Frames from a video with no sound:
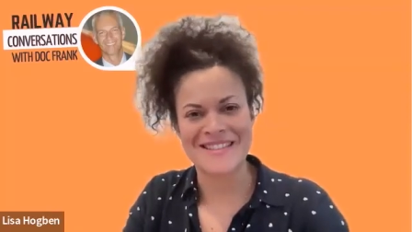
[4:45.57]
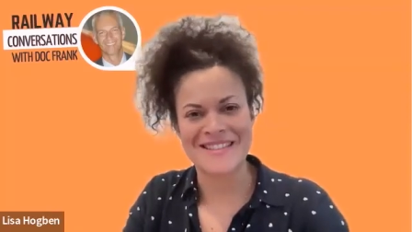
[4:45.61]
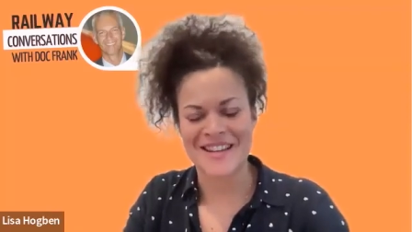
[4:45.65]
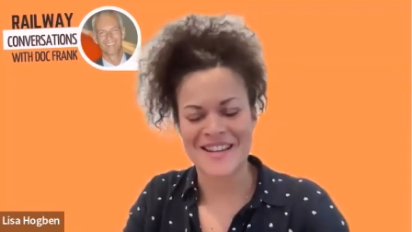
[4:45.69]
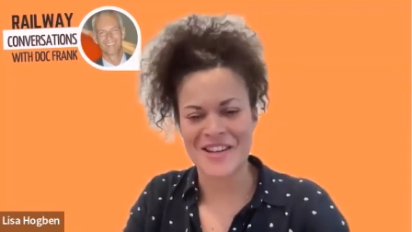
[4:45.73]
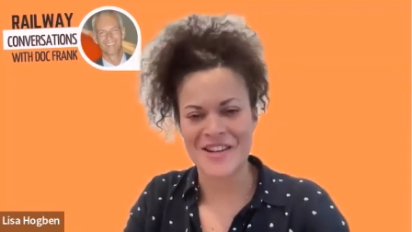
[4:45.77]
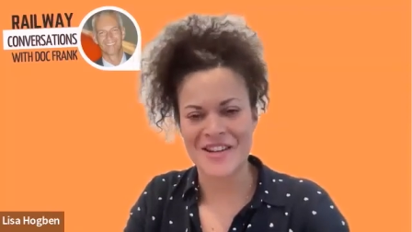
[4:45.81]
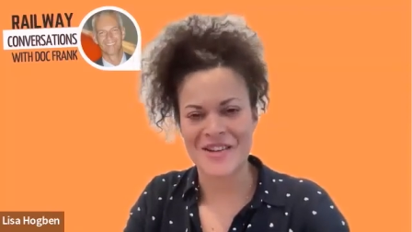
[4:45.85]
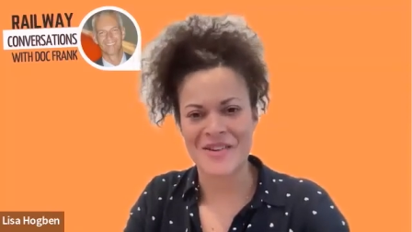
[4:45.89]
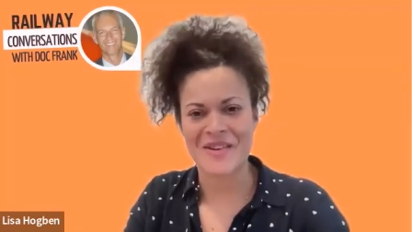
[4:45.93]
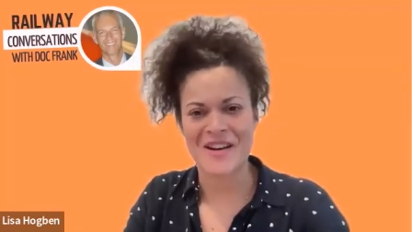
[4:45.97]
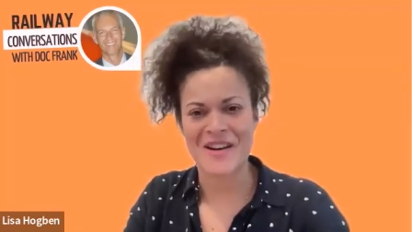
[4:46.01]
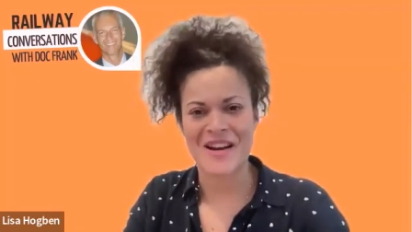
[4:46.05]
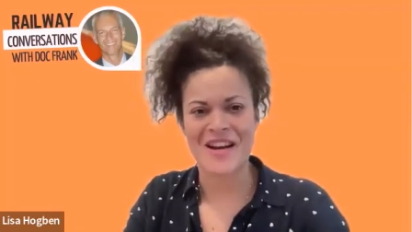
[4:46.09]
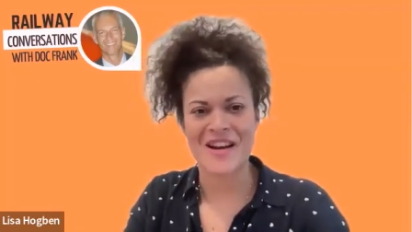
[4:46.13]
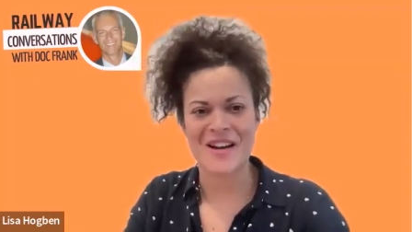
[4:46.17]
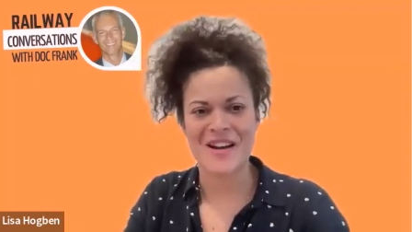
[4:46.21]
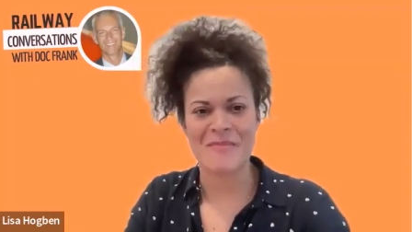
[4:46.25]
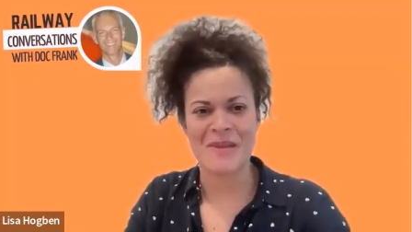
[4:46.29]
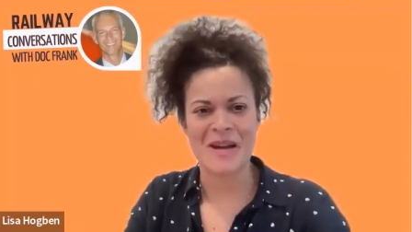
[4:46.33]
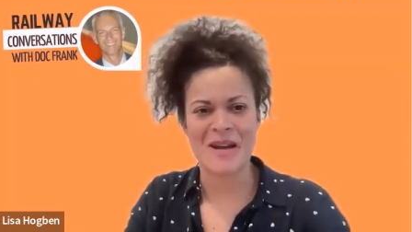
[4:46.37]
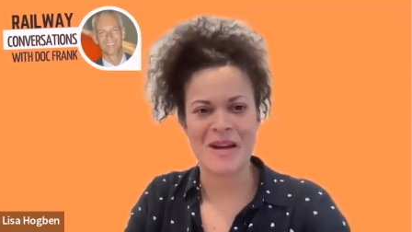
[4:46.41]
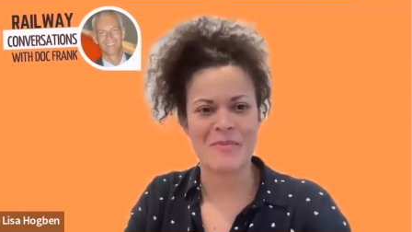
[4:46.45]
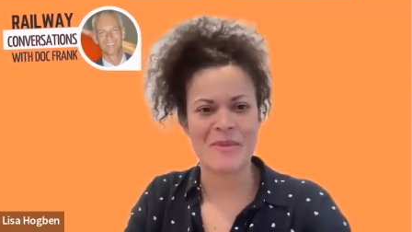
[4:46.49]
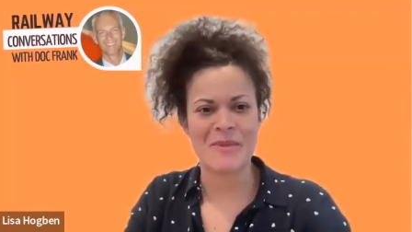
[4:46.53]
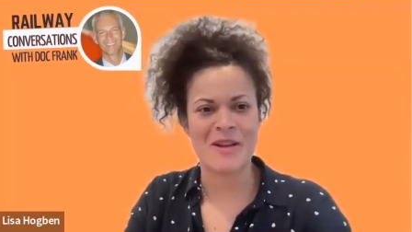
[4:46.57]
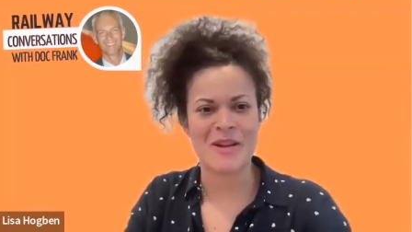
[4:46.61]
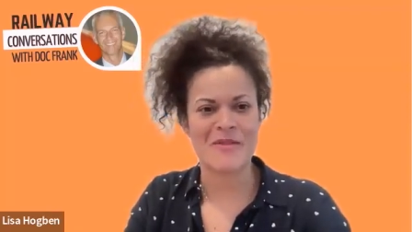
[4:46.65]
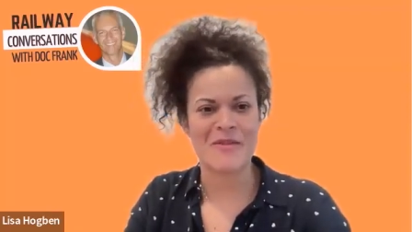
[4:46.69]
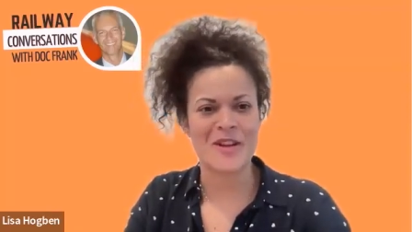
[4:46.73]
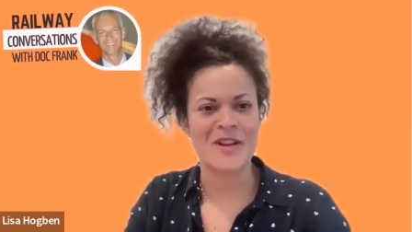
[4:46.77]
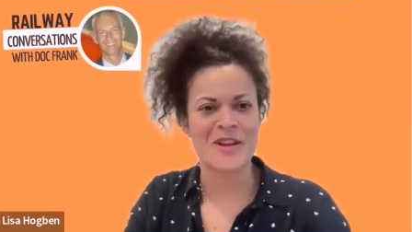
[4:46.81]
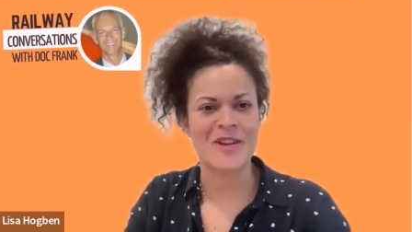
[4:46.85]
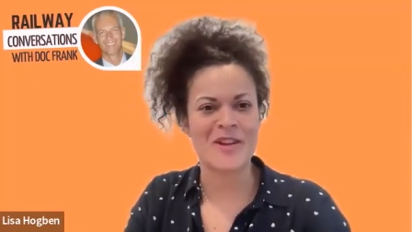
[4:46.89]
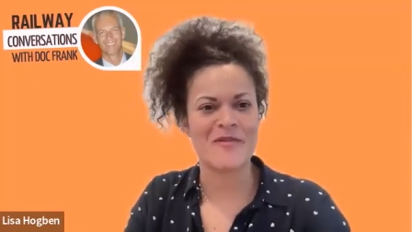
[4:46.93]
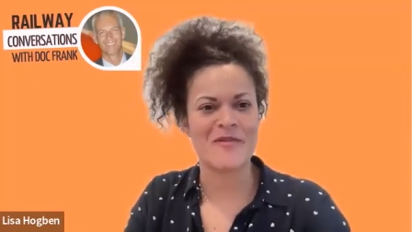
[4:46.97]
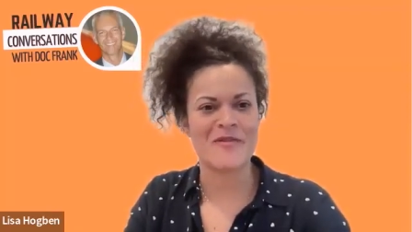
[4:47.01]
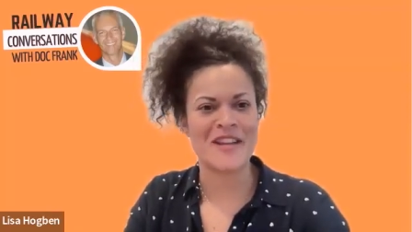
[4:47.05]
so and a bit of
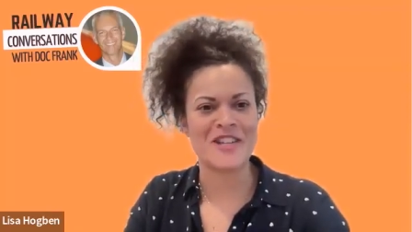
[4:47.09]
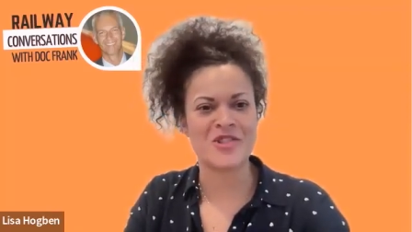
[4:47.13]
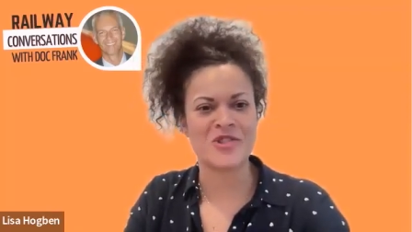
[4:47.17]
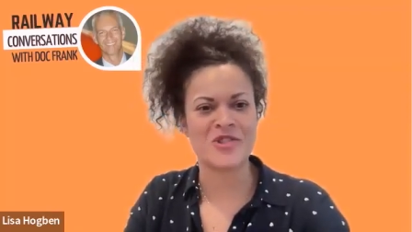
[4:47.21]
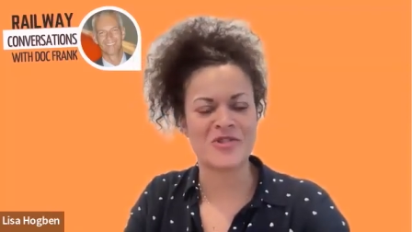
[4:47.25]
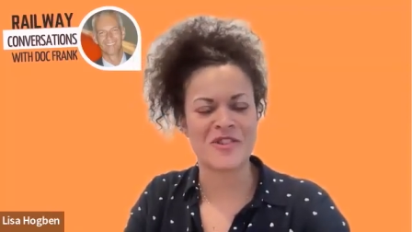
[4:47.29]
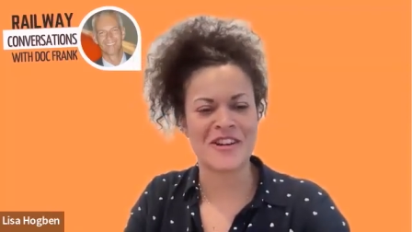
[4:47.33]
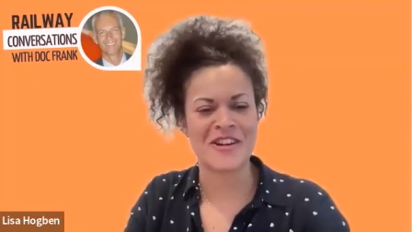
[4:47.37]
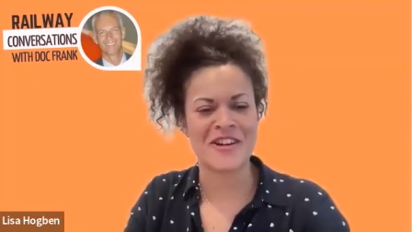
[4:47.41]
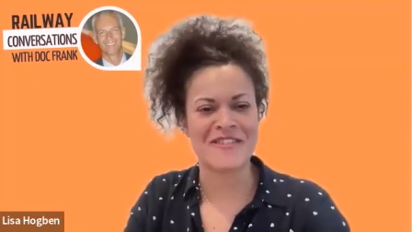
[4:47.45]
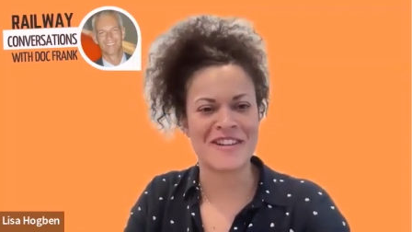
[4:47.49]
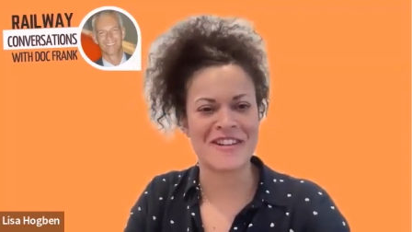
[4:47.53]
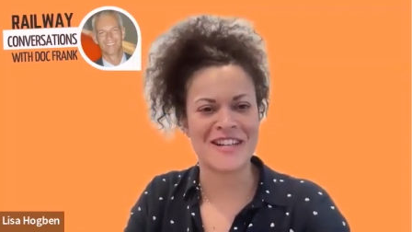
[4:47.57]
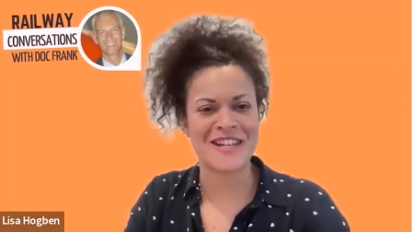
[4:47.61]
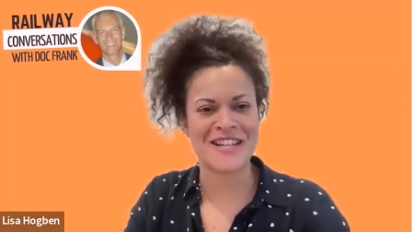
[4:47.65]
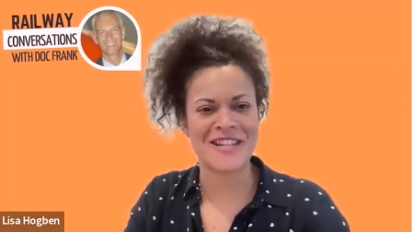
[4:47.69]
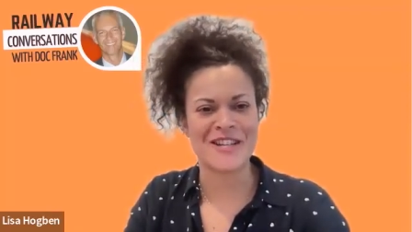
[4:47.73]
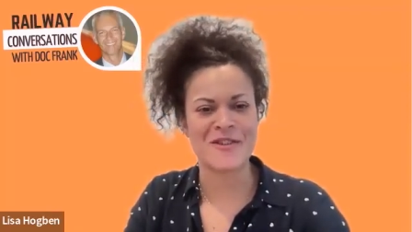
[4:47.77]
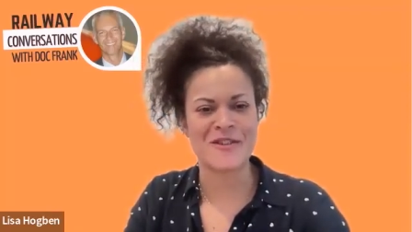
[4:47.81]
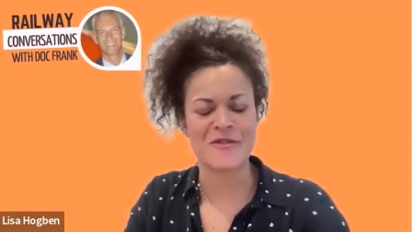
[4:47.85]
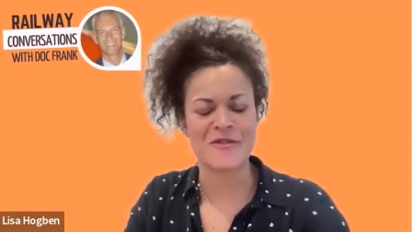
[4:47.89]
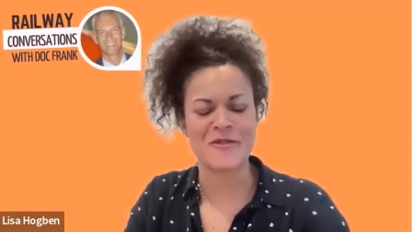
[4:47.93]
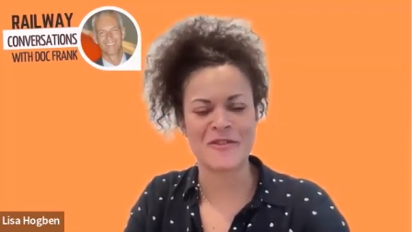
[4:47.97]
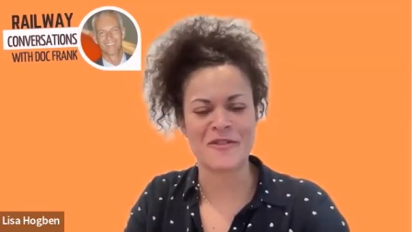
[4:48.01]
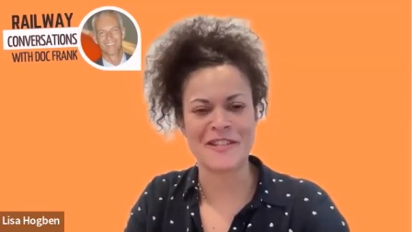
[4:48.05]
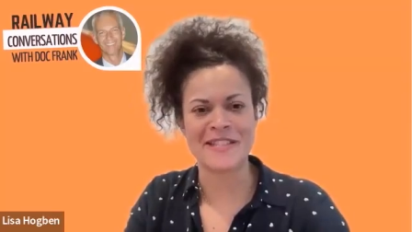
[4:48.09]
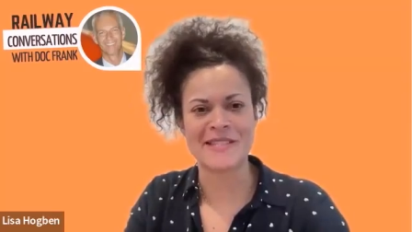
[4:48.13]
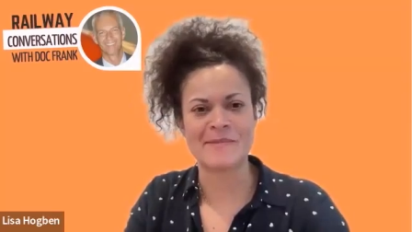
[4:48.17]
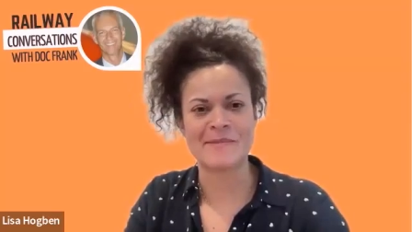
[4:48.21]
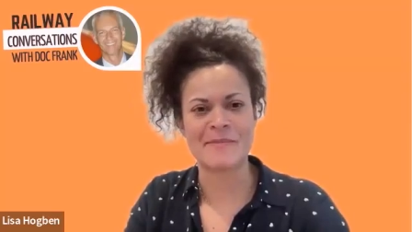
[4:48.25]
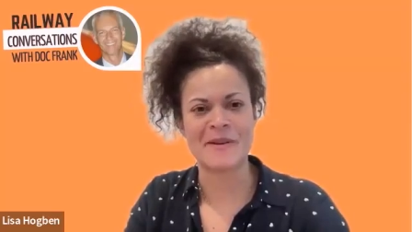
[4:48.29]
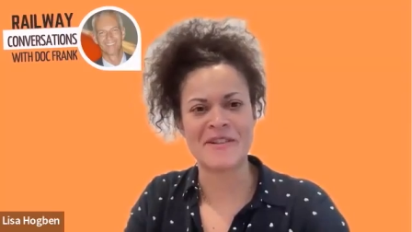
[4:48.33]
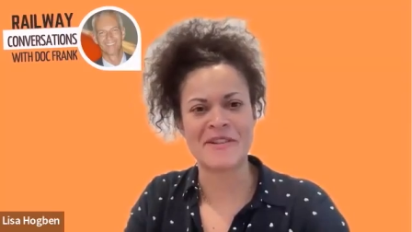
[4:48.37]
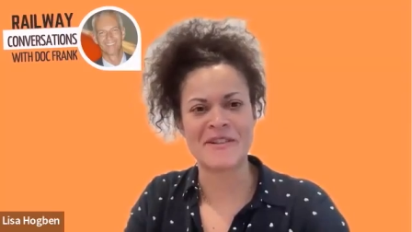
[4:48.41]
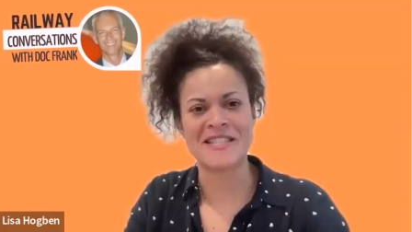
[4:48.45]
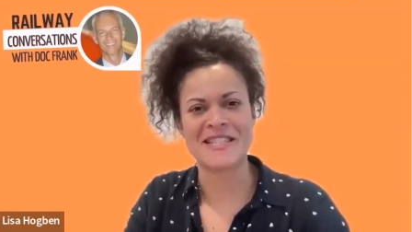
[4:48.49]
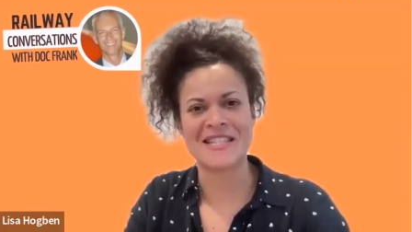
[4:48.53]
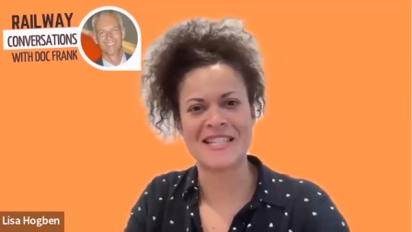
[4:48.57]
an adventurer and a
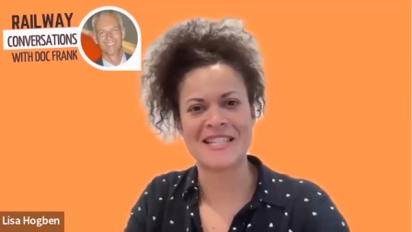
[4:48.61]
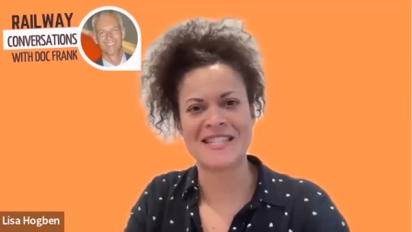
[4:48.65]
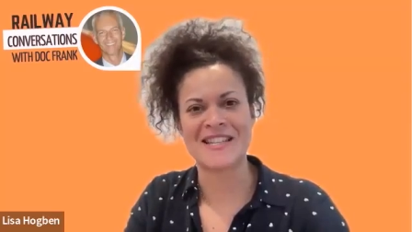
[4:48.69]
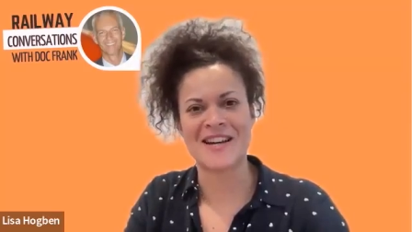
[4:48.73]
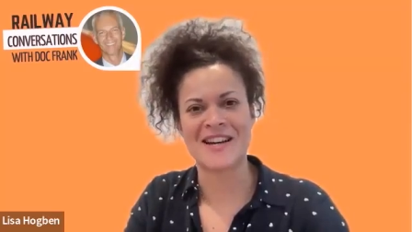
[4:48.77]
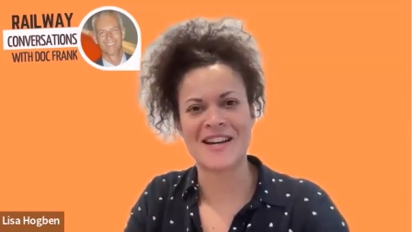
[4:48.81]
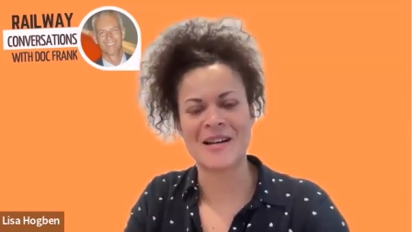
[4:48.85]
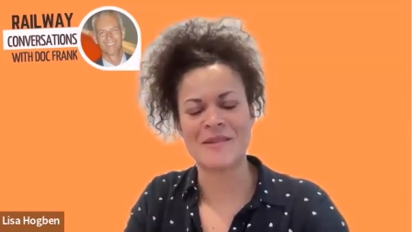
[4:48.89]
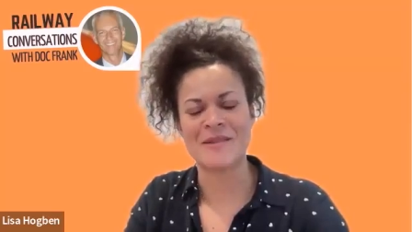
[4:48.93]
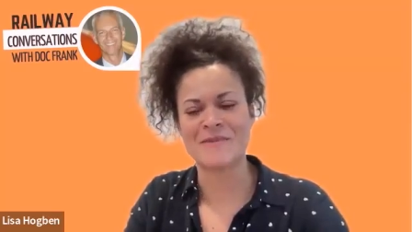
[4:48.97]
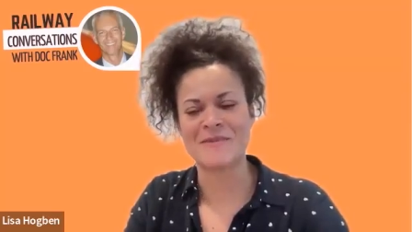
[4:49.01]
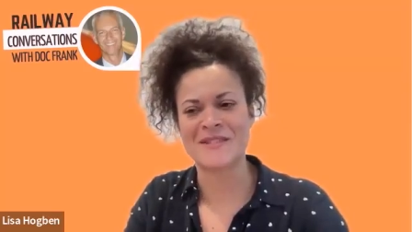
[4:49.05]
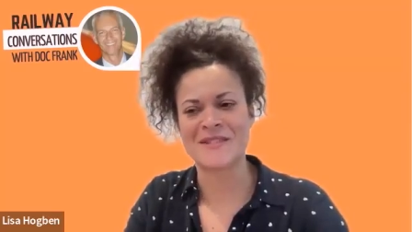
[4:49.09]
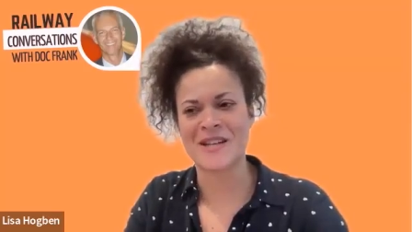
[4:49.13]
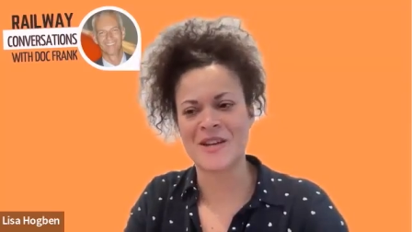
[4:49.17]
free-spirited type.